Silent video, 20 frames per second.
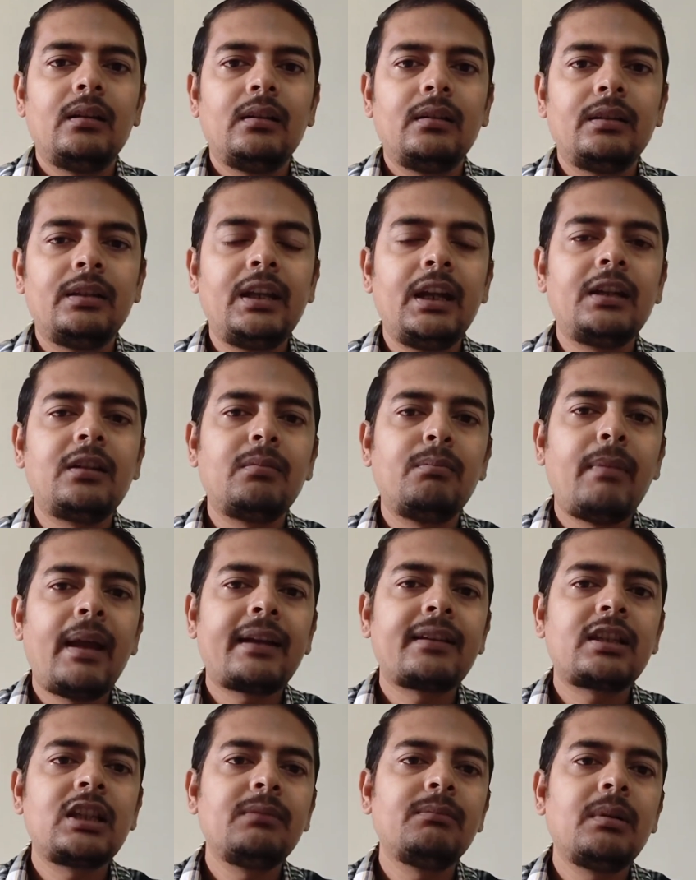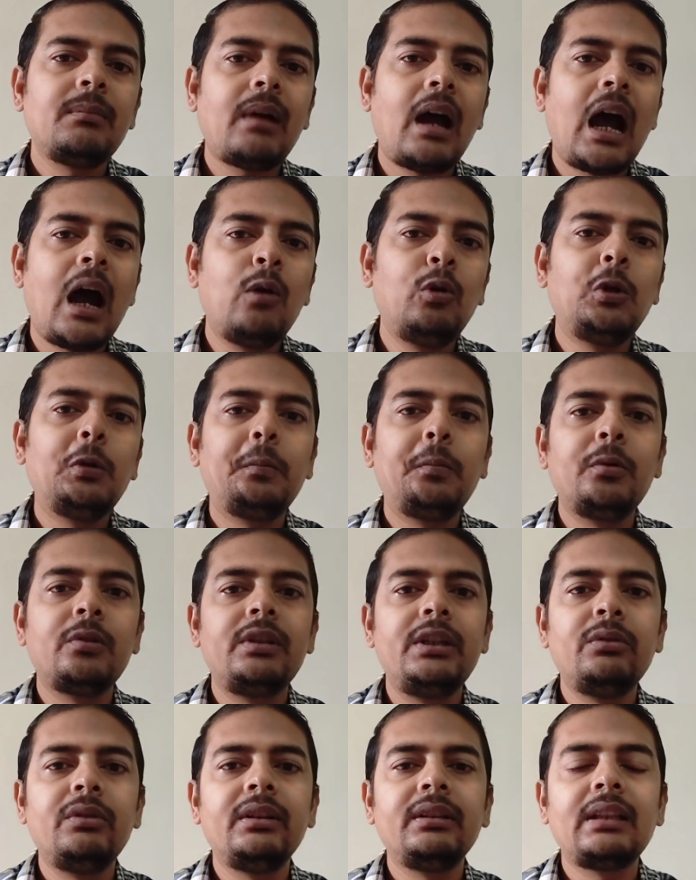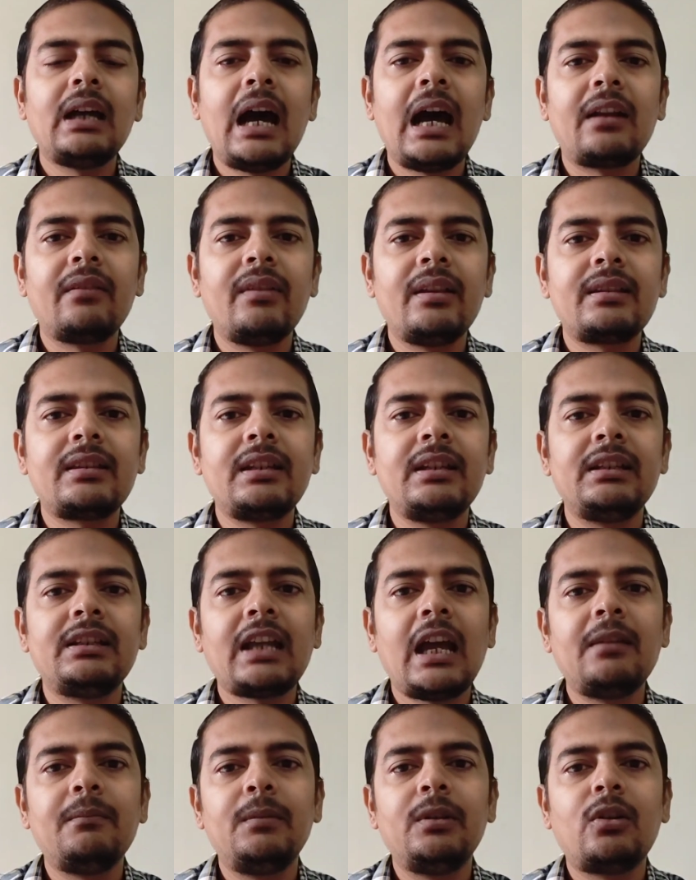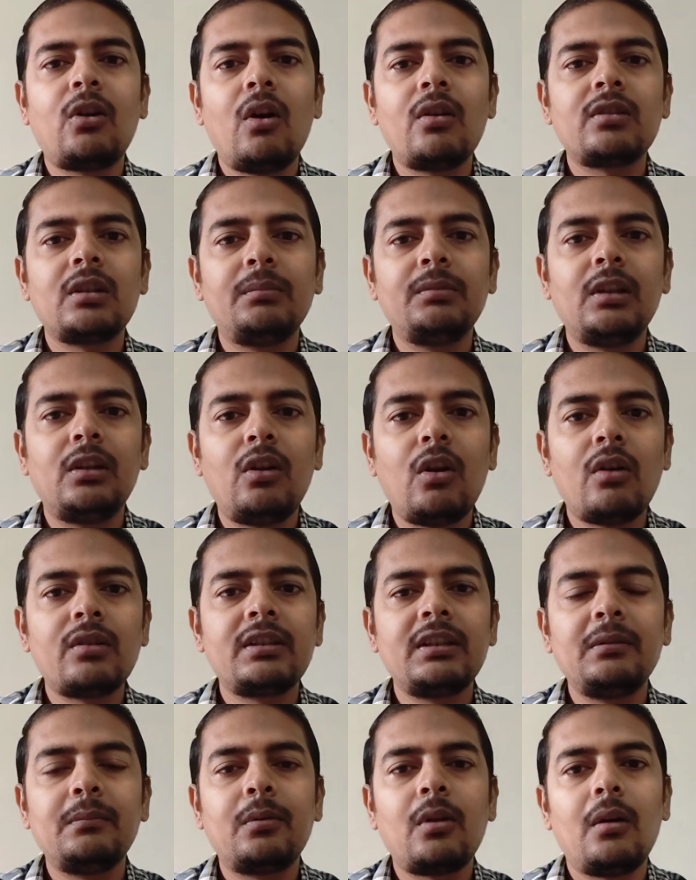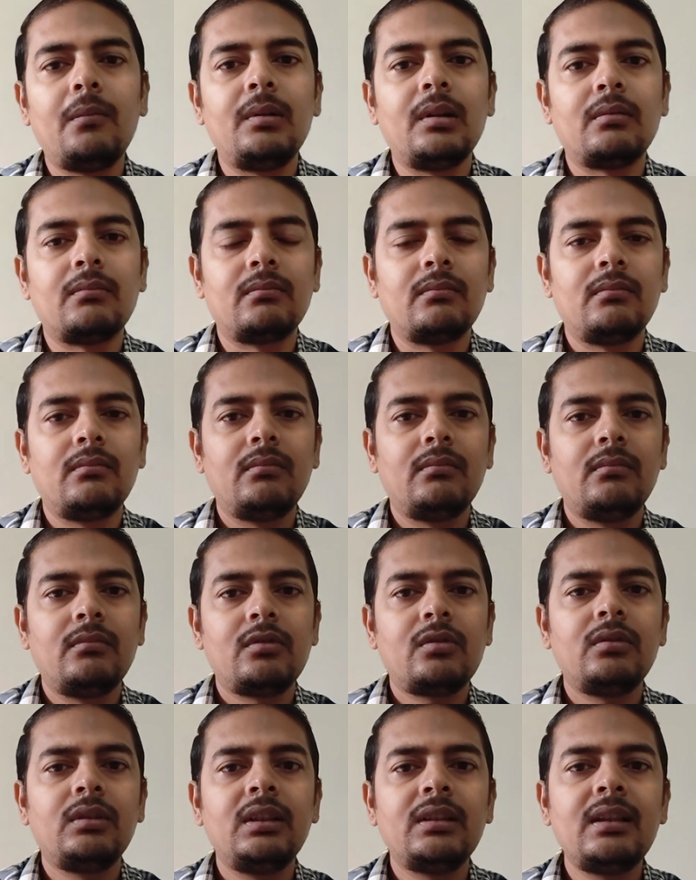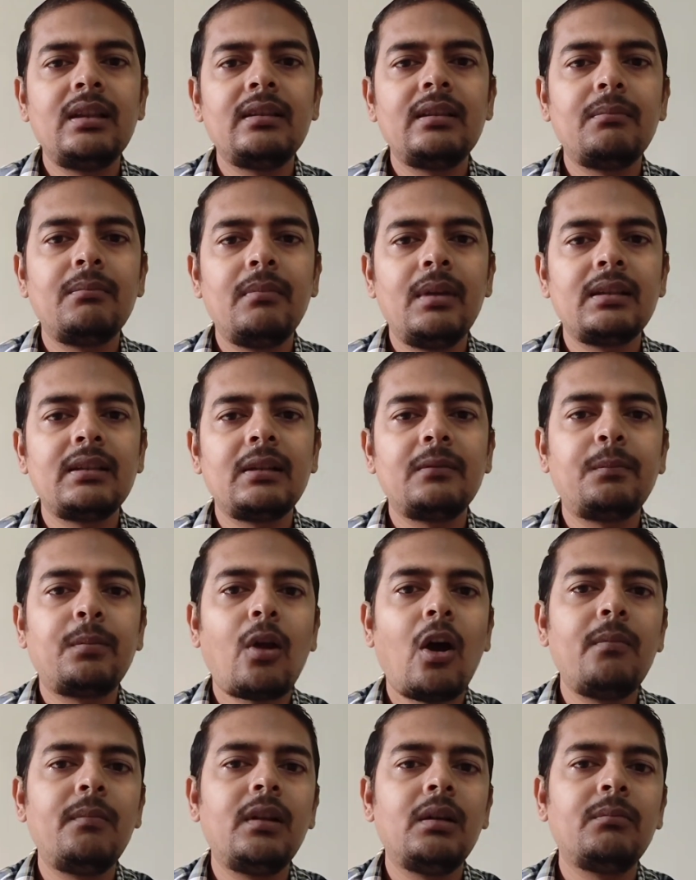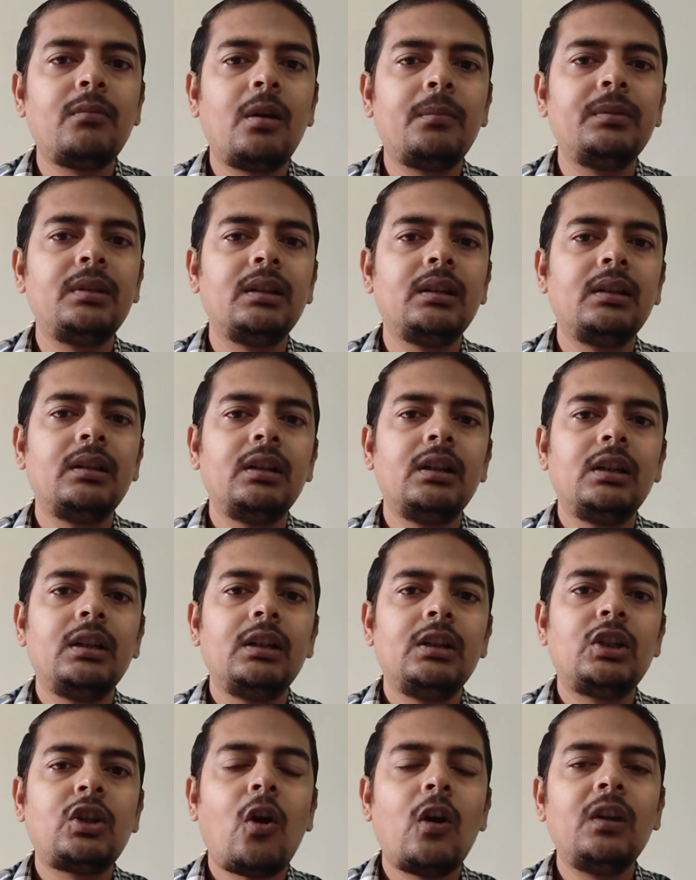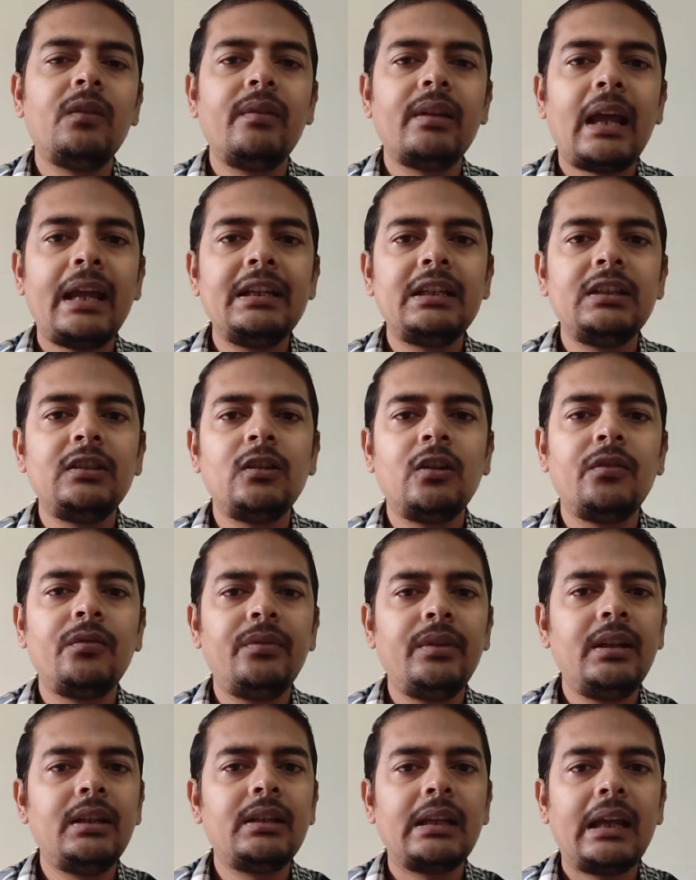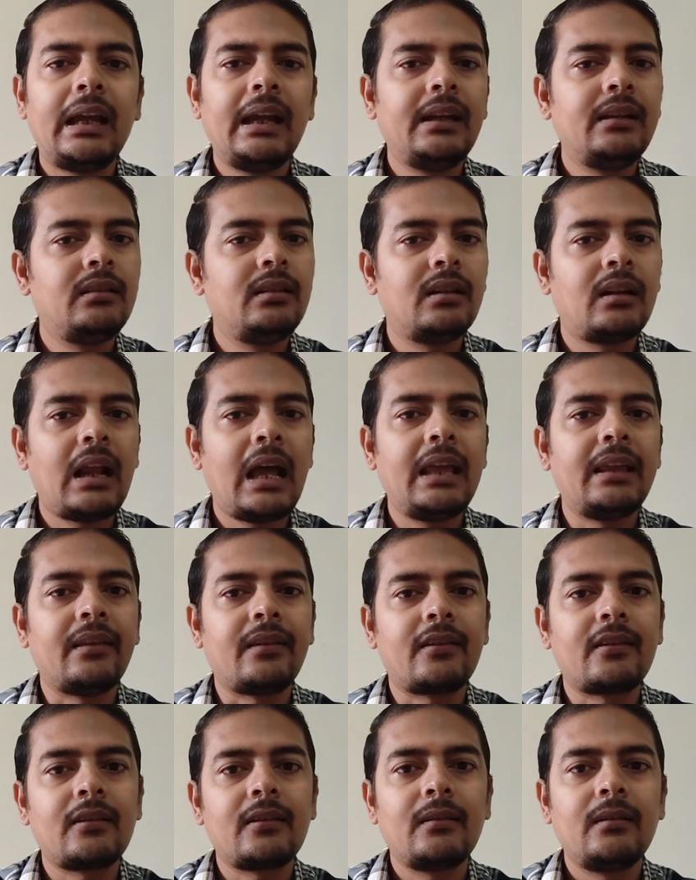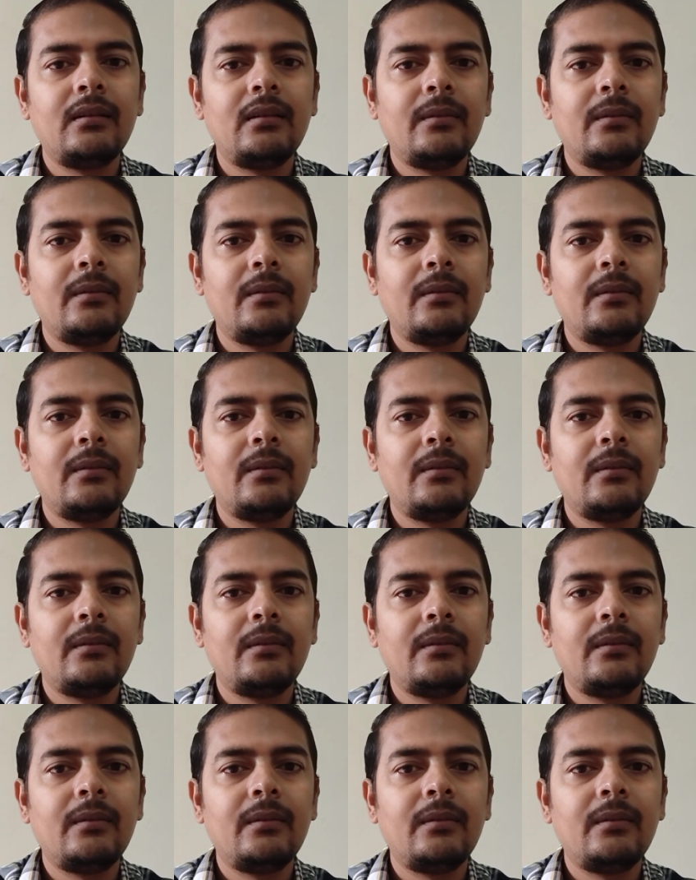get maximum output during the harvesting time because of the losing problem. So this is the major problem of the tall variety of wheat and the rice.